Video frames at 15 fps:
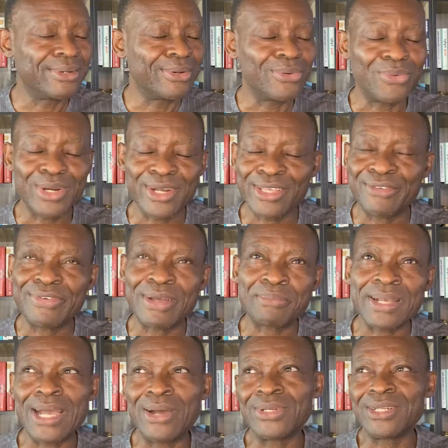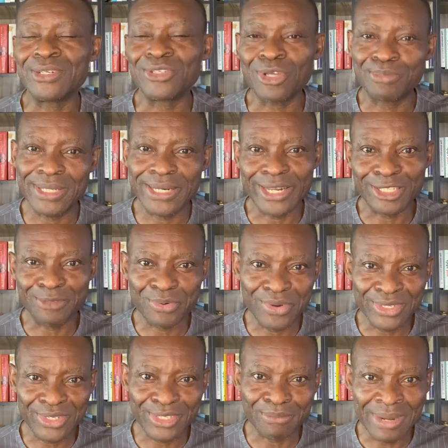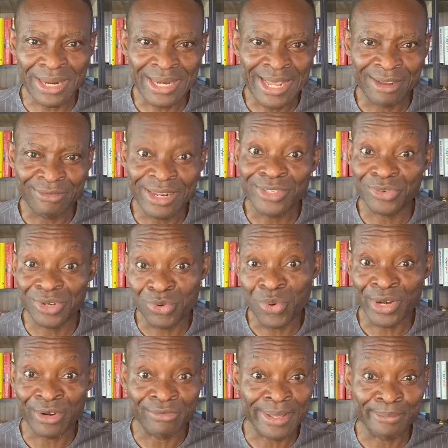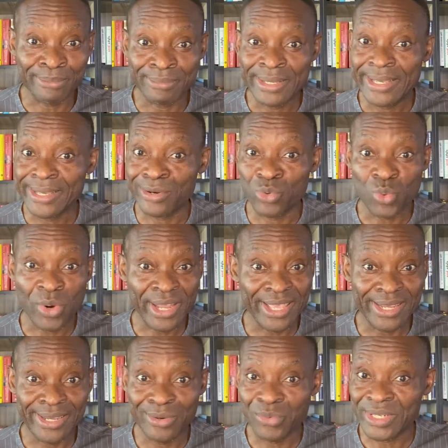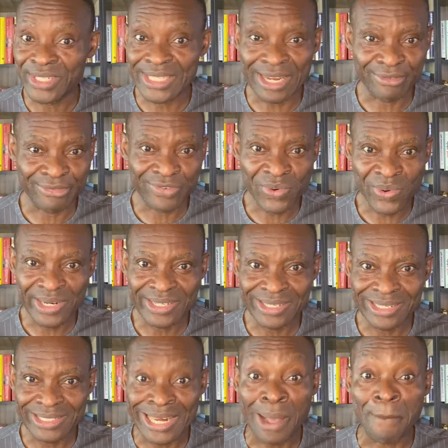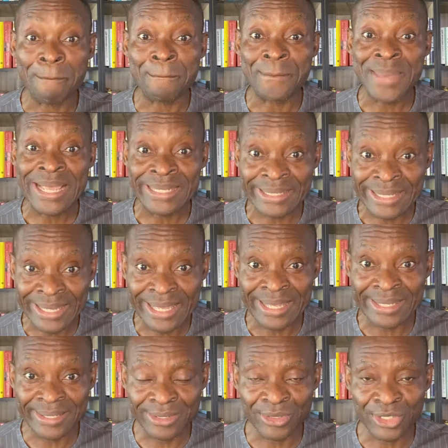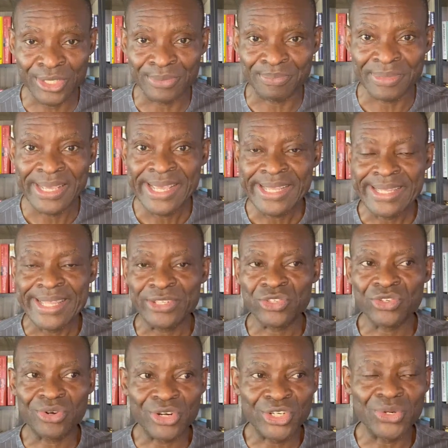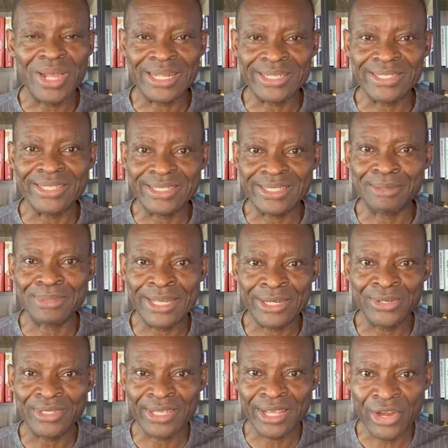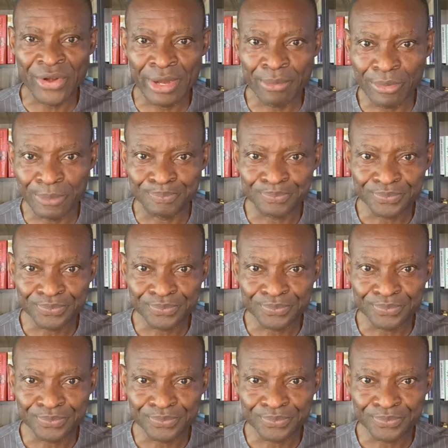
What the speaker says: if I'm counting top 10 experiences in my life, that's really one of them. Working with Stanford. It's an amazing institution. The structure and systems are just incredible.